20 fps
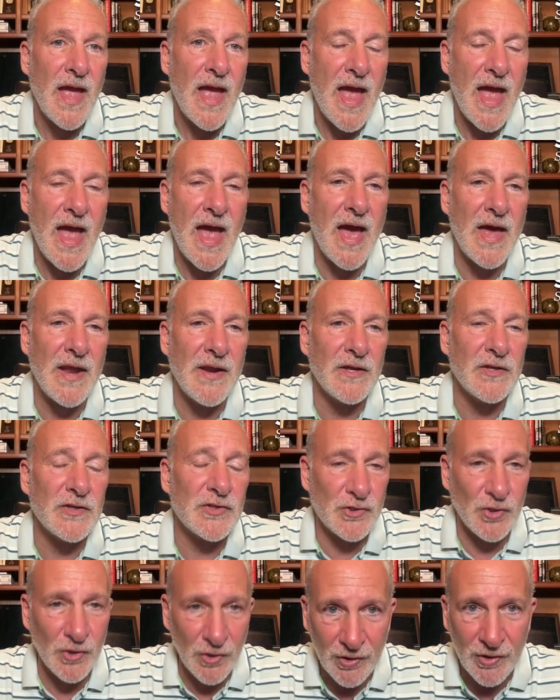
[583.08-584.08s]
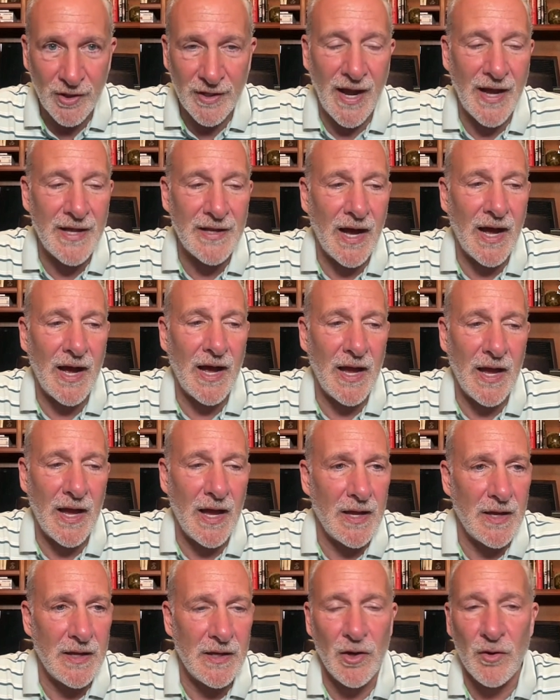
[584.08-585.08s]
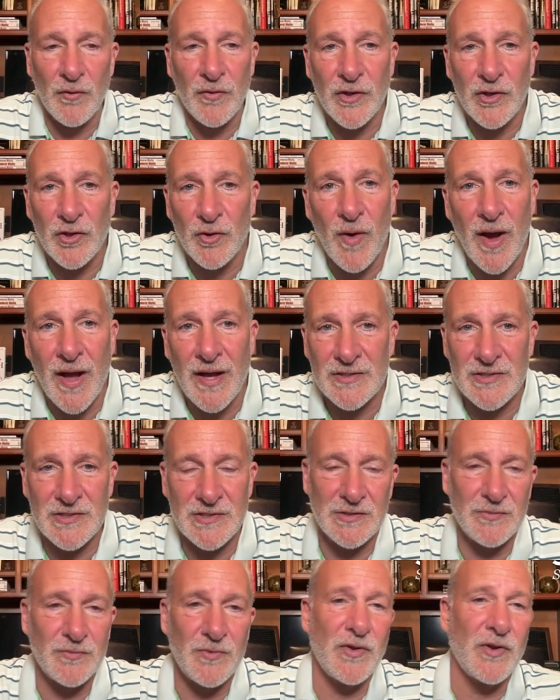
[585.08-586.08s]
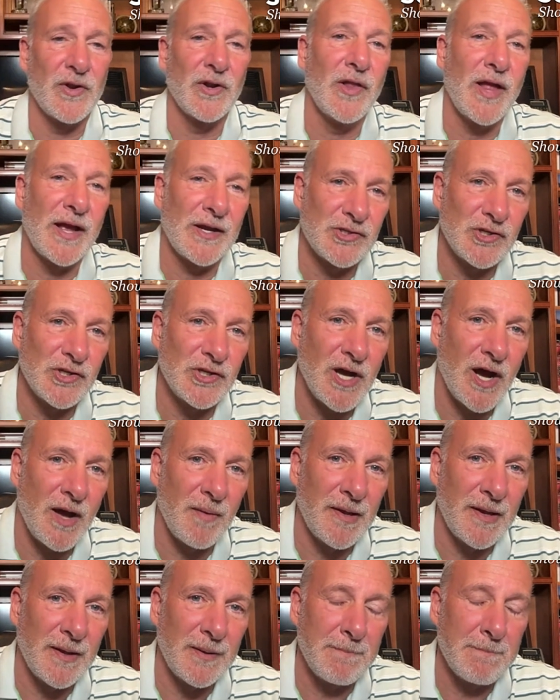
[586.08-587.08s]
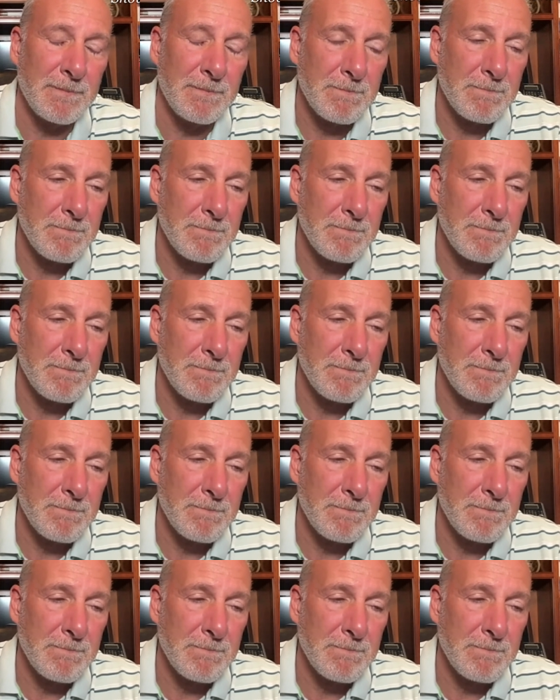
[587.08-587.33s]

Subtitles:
And certainly, the U.S. with an election coming,